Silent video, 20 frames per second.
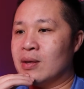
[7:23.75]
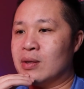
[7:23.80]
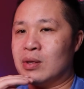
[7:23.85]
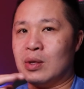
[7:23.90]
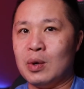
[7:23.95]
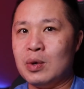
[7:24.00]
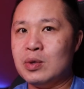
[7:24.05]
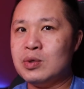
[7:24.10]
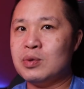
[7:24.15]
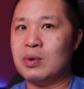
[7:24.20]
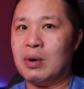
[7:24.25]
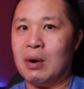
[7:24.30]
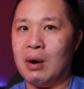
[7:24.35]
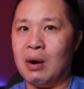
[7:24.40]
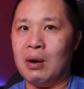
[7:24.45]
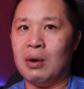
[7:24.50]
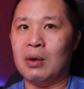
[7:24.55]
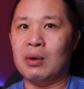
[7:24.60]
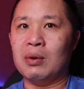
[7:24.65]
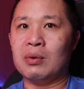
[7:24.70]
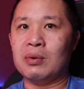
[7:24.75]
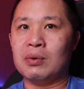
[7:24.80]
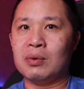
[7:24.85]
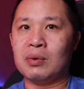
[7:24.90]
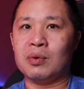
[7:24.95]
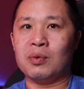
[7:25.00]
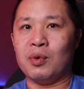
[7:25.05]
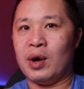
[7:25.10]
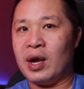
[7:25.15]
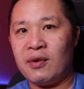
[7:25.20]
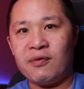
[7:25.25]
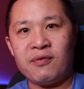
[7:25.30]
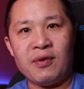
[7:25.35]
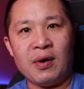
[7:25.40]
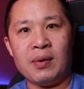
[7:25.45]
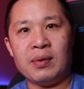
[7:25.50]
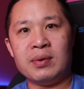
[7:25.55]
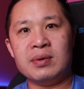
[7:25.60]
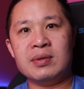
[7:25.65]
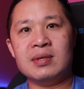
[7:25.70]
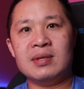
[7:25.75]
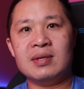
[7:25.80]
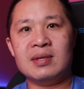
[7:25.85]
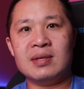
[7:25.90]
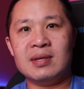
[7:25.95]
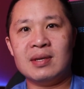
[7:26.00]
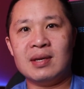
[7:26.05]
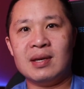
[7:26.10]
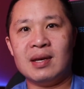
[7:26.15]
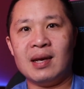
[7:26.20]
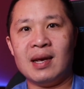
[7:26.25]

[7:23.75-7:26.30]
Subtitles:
Those were all great phones